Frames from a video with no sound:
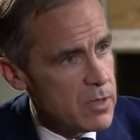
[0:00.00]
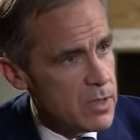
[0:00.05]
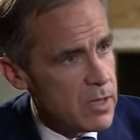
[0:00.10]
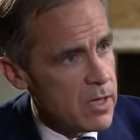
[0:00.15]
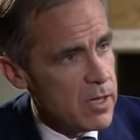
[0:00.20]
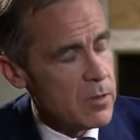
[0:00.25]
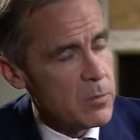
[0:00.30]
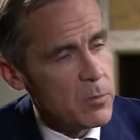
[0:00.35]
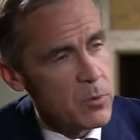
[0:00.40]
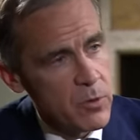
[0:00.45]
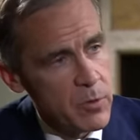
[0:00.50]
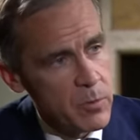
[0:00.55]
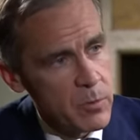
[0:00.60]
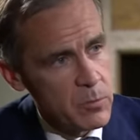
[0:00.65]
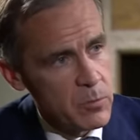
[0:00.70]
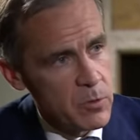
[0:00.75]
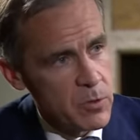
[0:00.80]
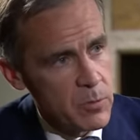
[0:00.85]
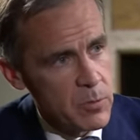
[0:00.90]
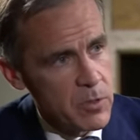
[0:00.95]

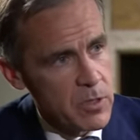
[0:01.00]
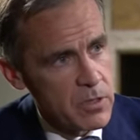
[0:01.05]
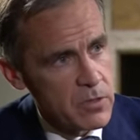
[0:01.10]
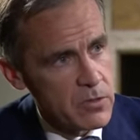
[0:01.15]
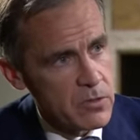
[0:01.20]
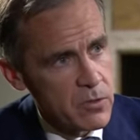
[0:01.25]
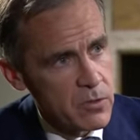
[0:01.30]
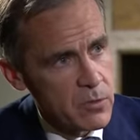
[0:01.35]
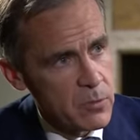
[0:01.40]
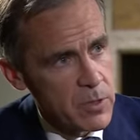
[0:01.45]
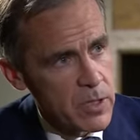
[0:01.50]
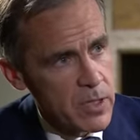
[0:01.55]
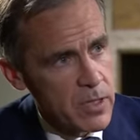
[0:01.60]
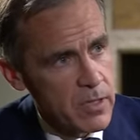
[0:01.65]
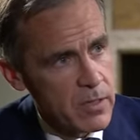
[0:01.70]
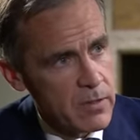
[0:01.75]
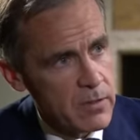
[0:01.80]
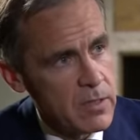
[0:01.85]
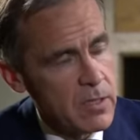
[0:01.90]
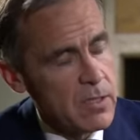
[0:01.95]
unemployment would have been considerably
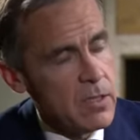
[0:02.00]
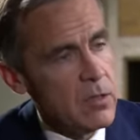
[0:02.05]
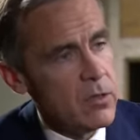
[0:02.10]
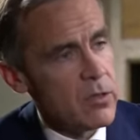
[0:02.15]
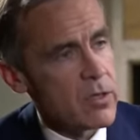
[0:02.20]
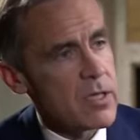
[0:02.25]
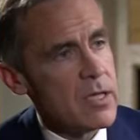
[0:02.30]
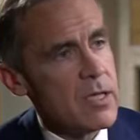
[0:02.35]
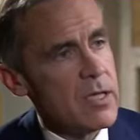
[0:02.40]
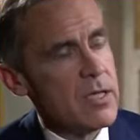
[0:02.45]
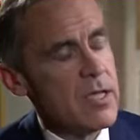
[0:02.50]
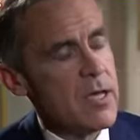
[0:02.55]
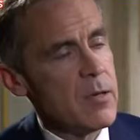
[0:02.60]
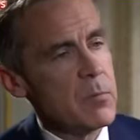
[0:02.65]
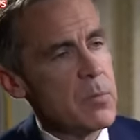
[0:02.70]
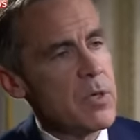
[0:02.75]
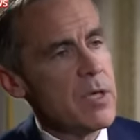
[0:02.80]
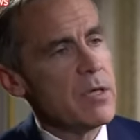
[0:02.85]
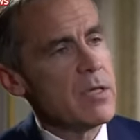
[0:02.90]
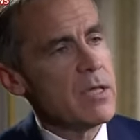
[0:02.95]
higher. Look, the
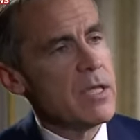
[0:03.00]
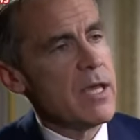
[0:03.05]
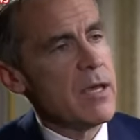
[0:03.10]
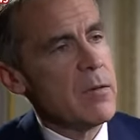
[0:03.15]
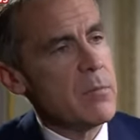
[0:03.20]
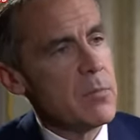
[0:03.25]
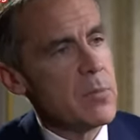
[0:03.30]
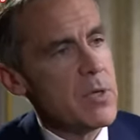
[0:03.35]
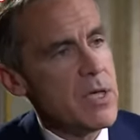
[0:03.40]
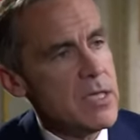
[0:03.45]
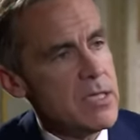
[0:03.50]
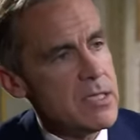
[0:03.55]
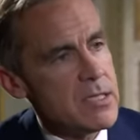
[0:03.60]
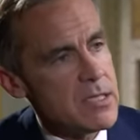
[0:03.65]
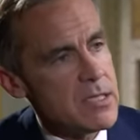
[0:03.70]
MPC,